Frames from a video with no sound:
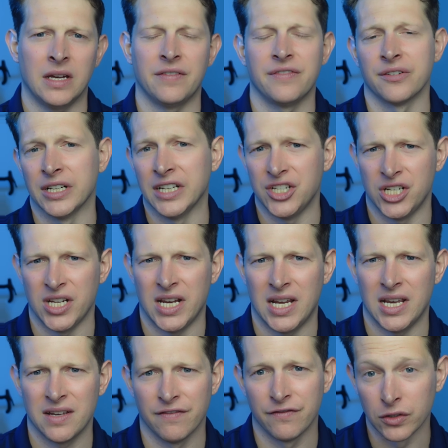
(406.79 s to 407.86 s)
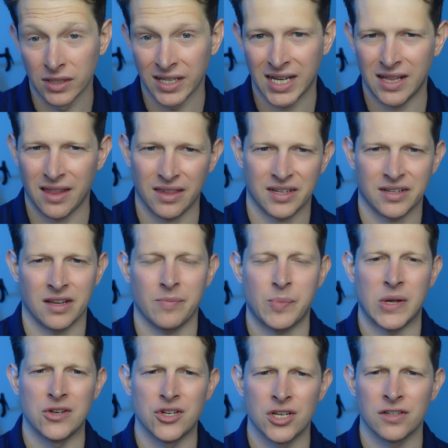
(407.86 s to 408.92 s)
for each year, full year that the state
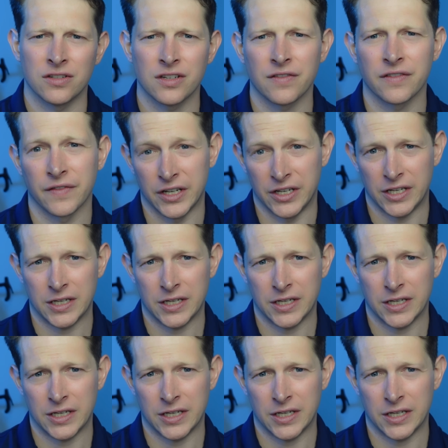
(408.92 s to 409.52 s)
pension is deferred.